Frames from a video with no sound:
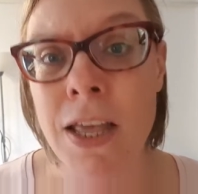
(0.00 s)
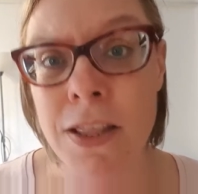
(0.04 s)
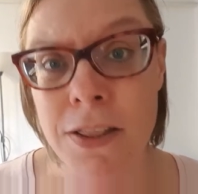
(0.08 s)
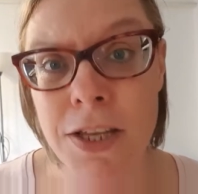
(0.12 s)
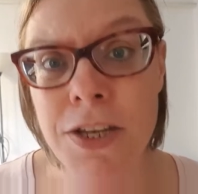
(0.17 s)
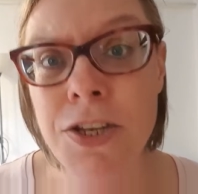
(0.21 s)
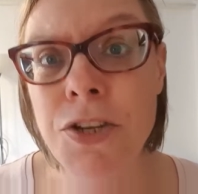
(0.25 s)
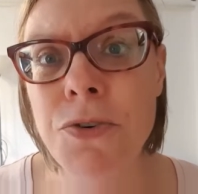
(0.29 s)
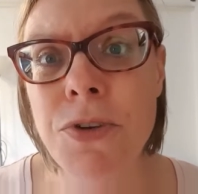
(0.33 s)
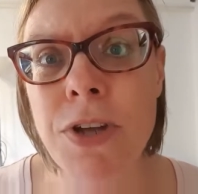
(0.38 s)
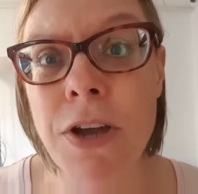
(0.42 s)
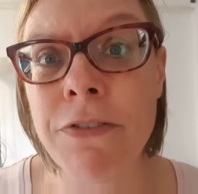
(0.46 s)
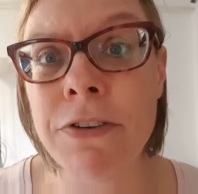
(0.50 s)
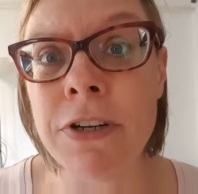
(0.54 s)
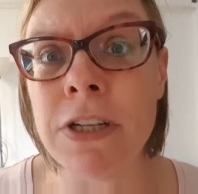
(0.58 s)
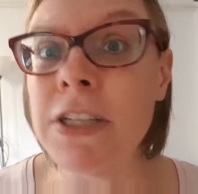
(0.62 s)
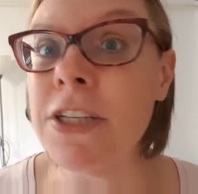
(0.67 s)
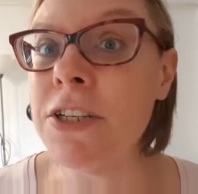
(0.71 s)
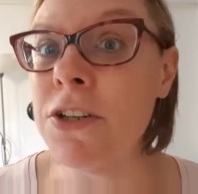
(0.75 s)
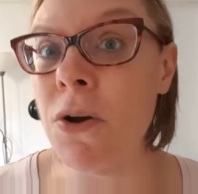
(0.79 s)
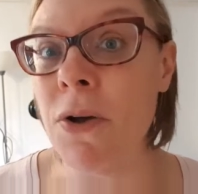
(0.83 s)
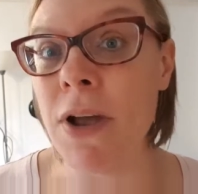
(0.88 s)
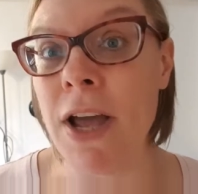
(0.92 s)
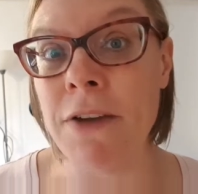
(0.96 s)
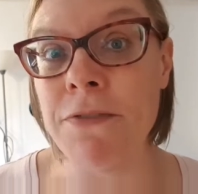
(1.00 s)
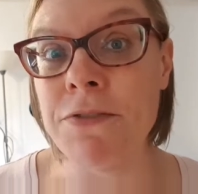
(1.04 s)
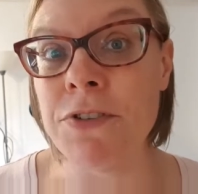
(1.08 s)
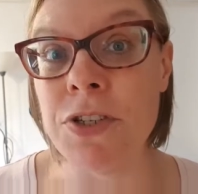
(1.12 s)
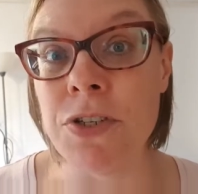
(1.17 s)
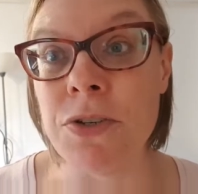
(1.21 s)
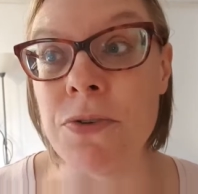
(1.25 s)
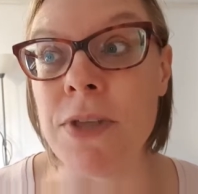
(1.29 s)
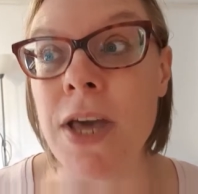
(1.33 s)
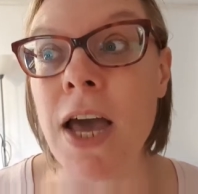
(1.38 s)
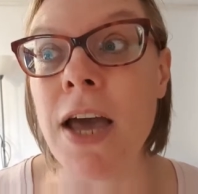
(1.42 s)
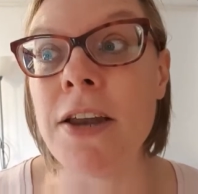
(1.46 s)
then you definitely don't have to
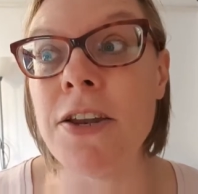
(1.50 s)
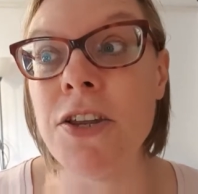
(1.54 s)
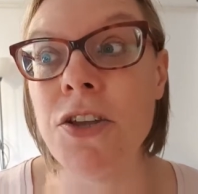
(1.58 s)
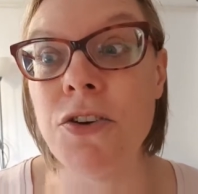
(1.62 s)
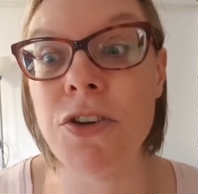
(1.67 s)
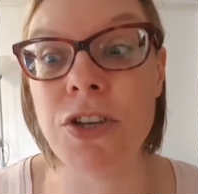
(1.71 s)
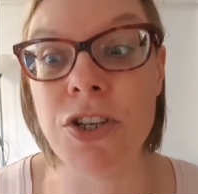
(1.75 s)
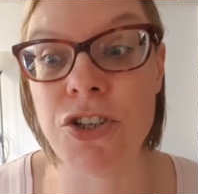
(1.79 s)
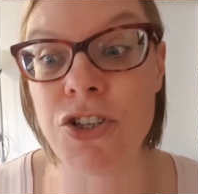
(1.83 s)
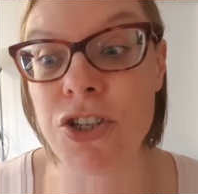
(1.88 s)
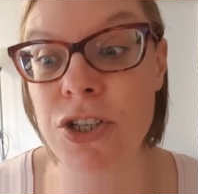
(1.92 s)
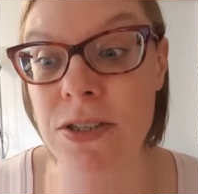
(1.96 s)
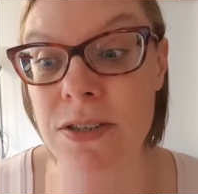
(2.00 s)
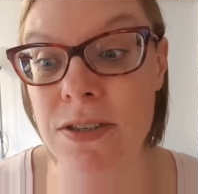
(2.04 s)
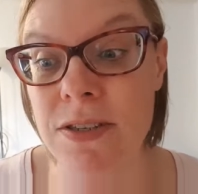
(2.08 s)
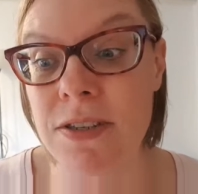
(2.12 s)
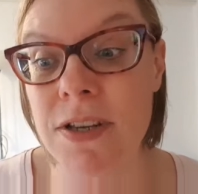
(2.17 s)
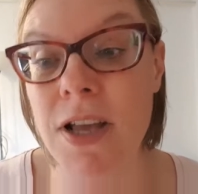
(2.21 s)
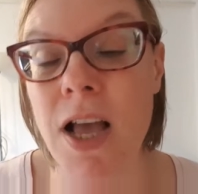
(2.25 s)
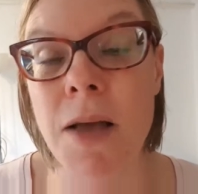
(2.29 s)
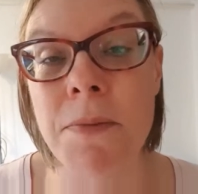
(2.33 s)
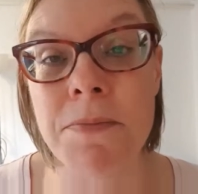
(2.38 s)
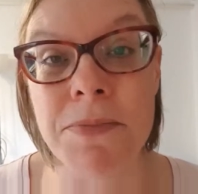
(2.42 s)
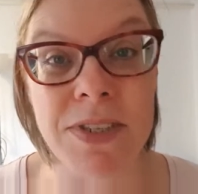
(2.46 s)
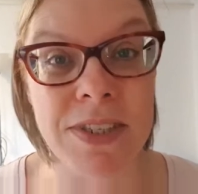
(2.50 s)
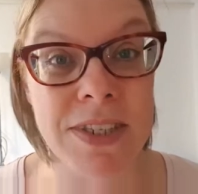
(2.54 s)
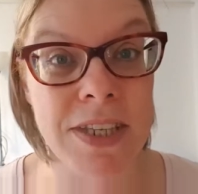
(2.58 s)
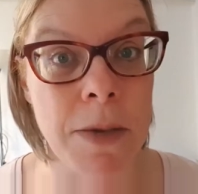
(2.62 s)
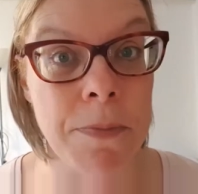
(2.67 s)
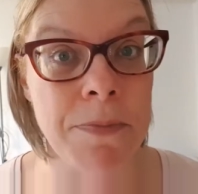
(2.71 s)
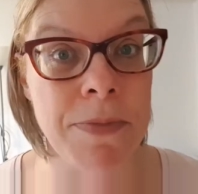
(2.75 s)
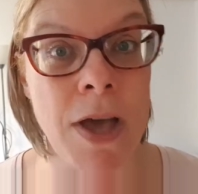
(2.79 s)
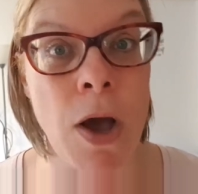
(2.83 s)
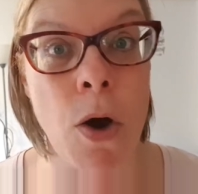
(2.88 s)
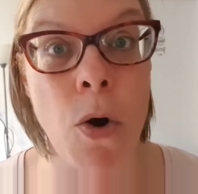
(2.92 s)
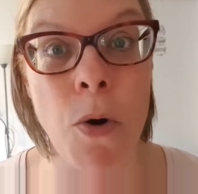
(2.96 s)
do that. You can just
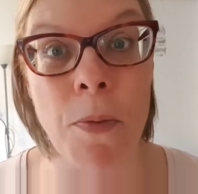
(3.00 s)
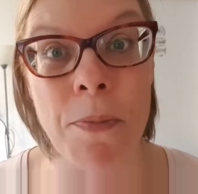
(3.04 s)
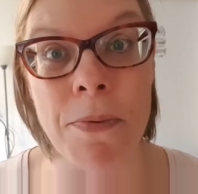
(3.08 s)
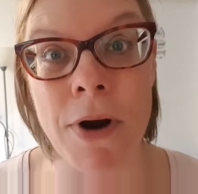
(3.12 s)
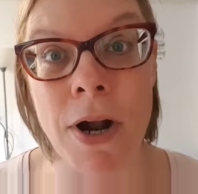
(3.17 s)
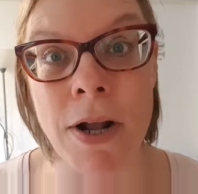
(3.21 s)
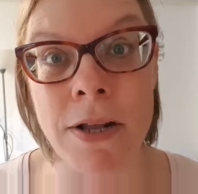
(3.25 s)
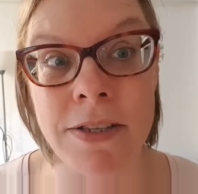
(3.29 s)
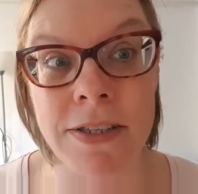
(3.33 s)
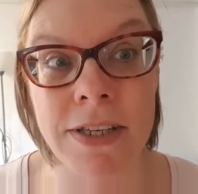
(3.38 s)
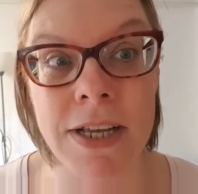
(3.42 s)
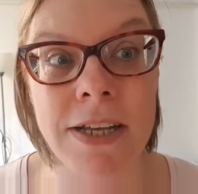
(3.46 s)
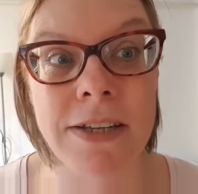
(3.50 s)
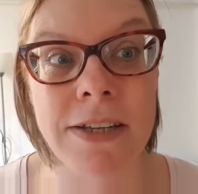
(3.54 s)
skip that whole process.